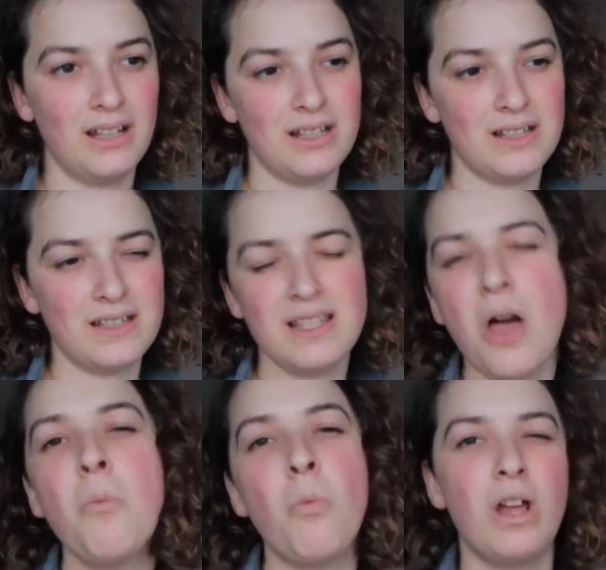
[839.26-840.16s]

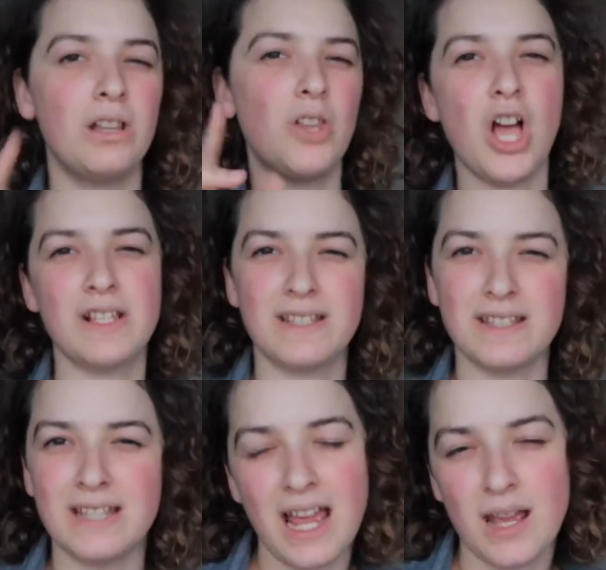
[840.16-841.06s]
somewhat lost
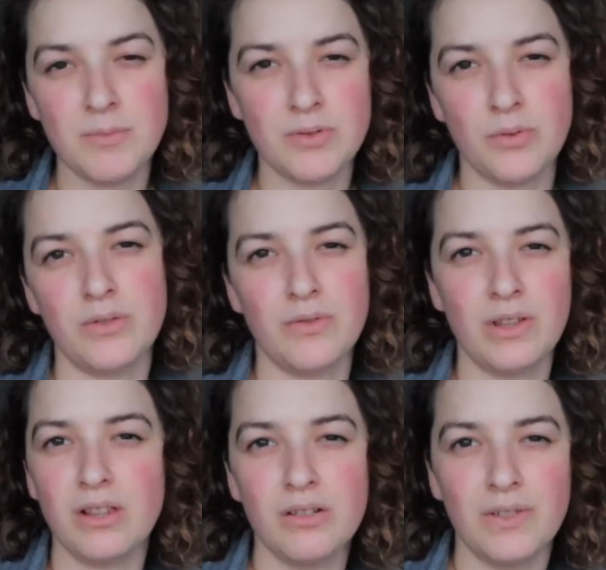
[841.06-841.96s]
in time sort of
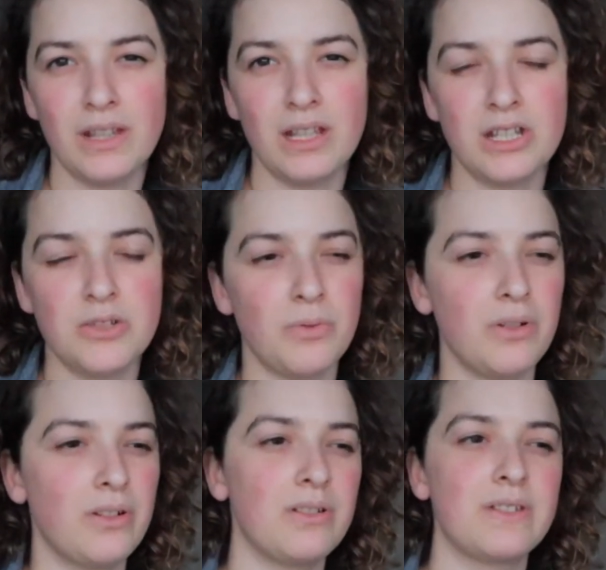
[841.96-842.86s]
a little village
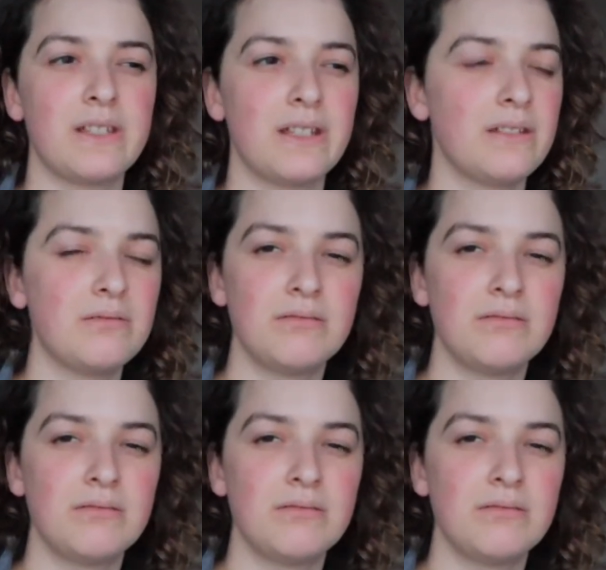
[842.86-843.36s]
where it's like,